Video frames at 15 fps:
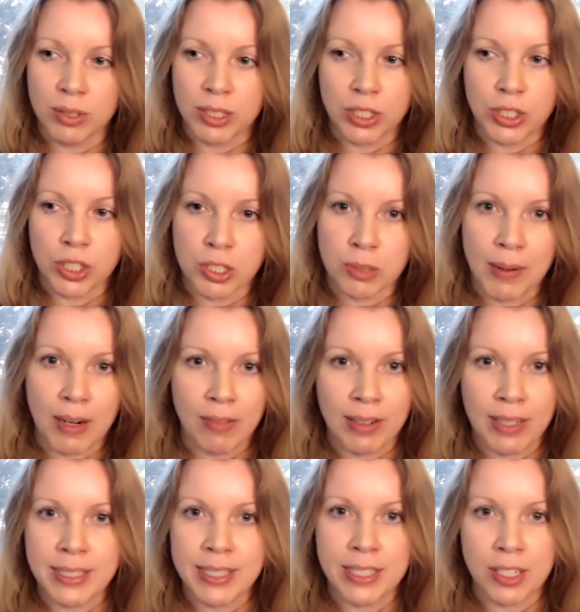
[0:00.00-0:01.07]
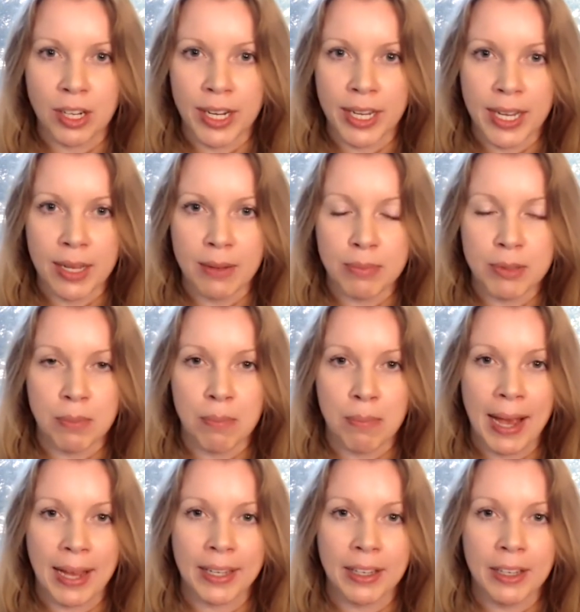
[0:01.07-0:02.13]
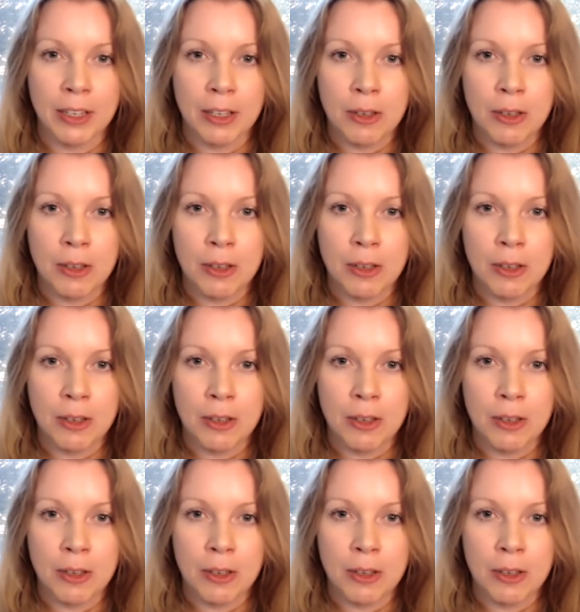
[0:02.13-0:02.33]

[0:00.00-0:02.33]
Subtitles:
is it just about releasing tight hips and back?